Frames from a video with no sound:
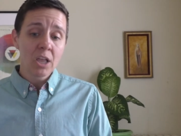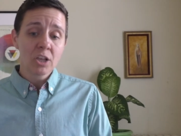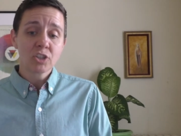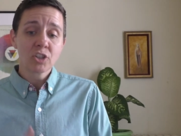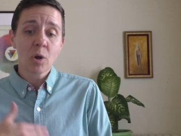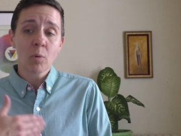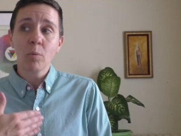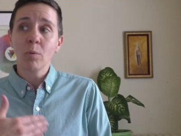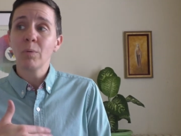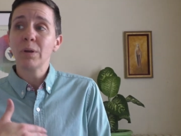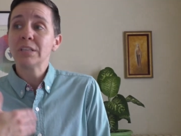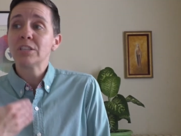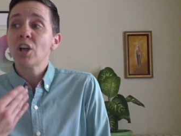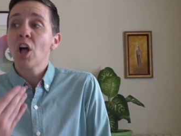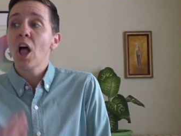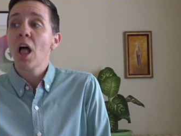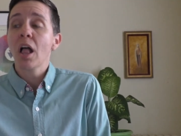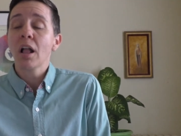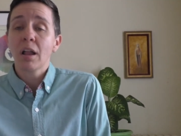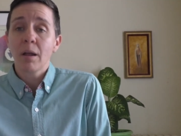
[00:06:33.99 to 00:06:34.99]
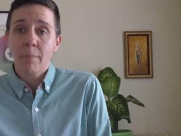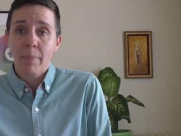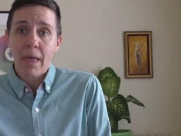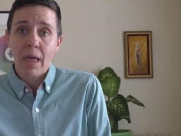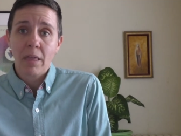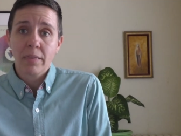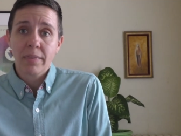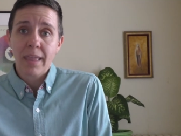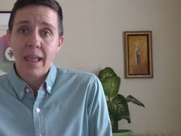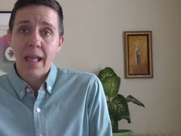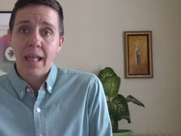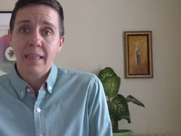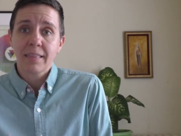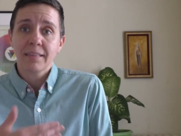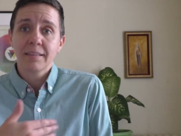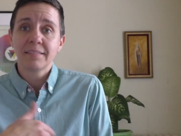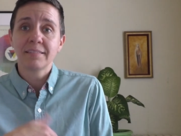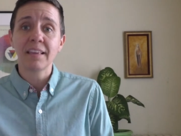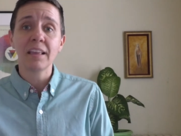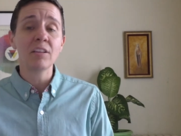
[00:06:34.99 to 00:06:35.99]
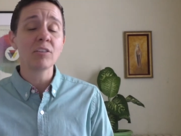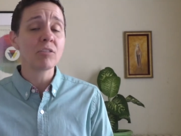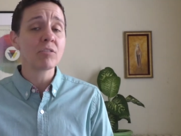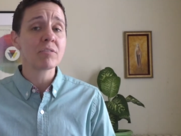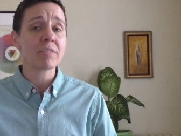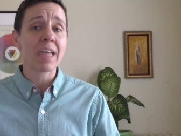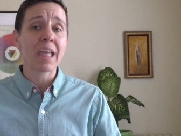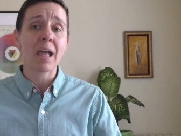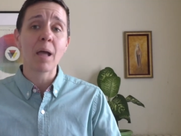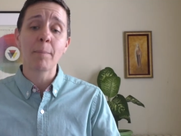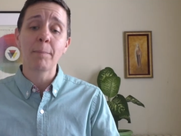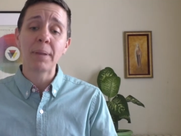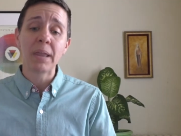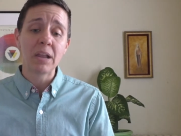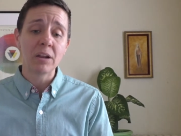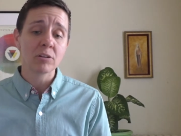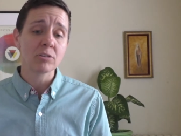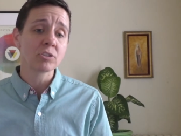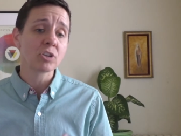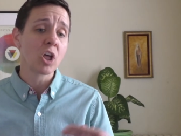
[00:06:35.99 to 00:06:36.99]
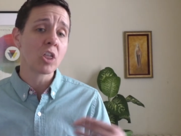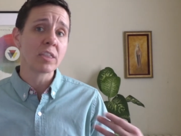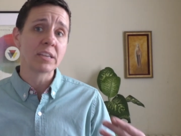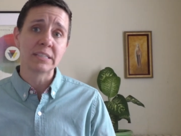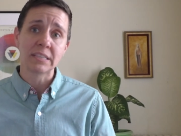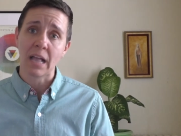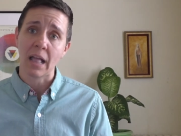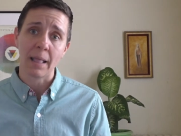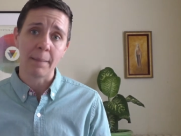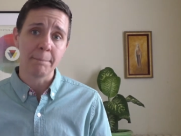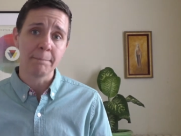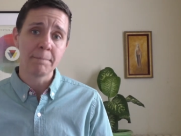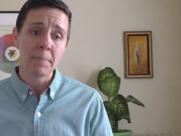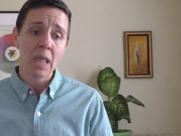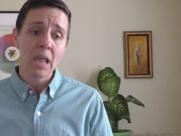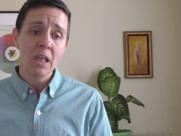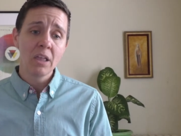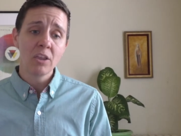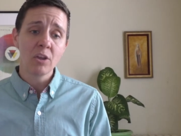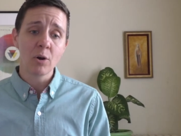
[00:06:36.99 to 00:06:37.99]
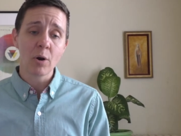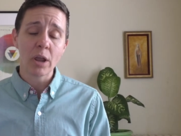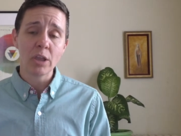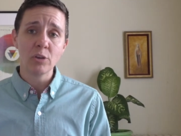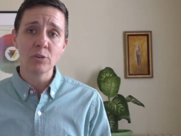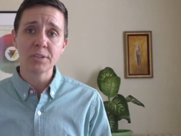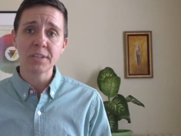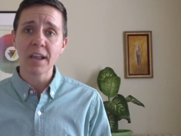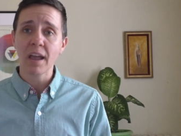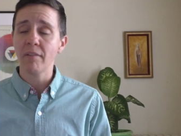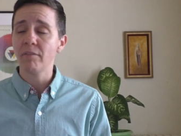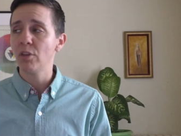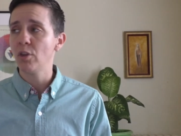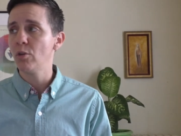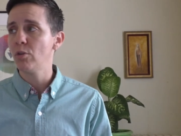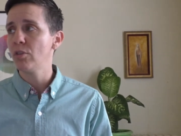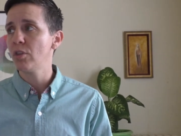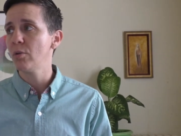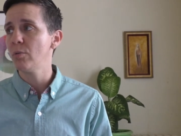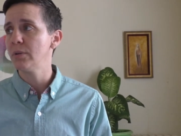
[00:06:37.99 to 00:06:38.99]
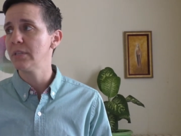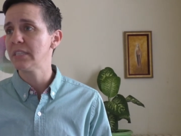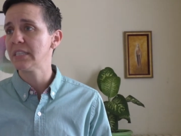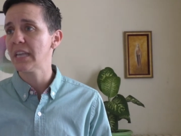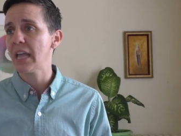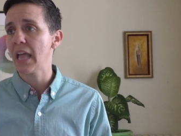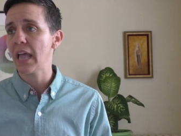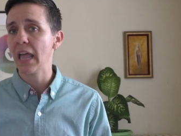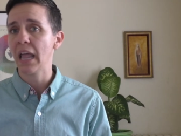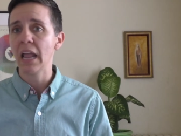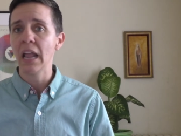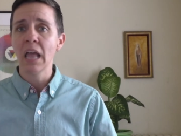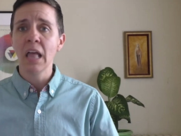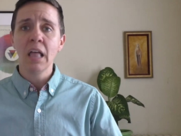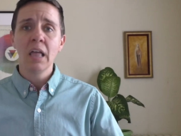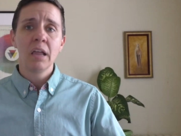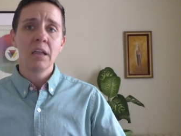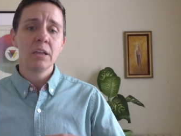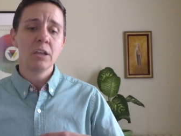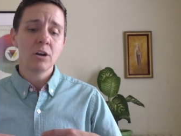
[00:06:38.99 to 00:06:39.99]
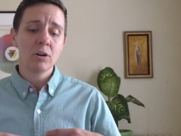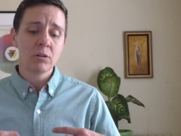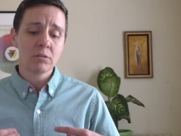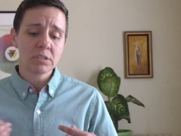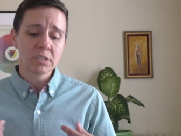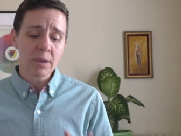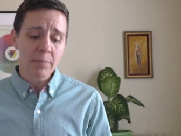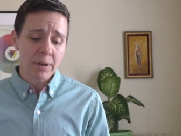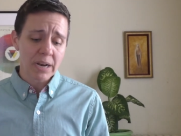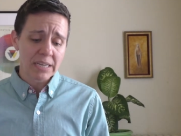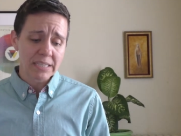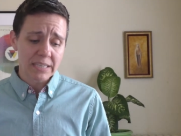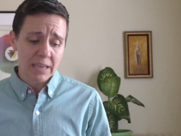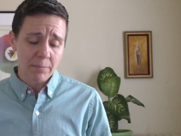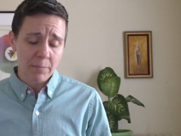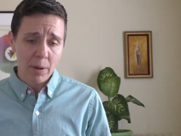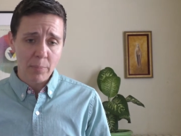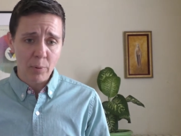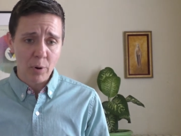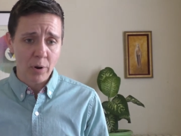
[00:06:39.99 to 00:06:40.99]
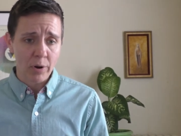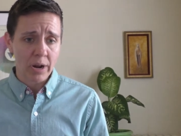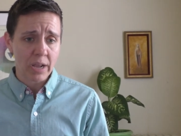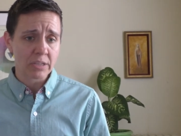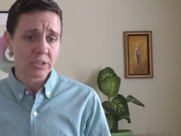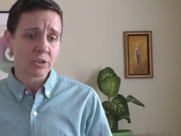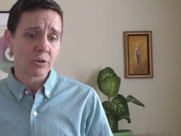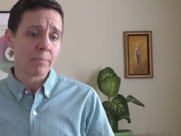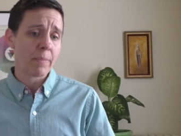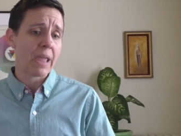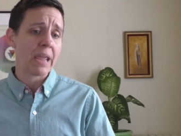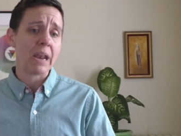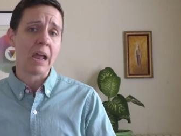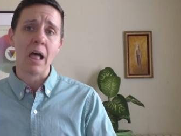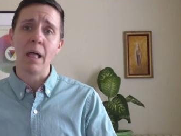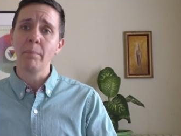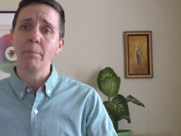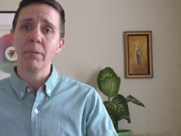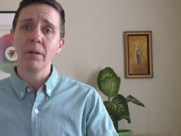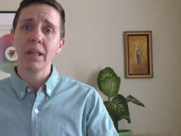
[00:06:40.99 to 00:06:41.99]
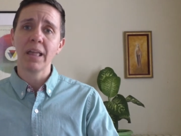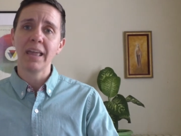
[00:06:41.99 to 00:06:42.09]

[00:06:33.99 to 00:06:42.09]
So when we talk about that, the singular they appears all the time. You know, I used to have youth who would say, you know, somebody said my pronouns are made up.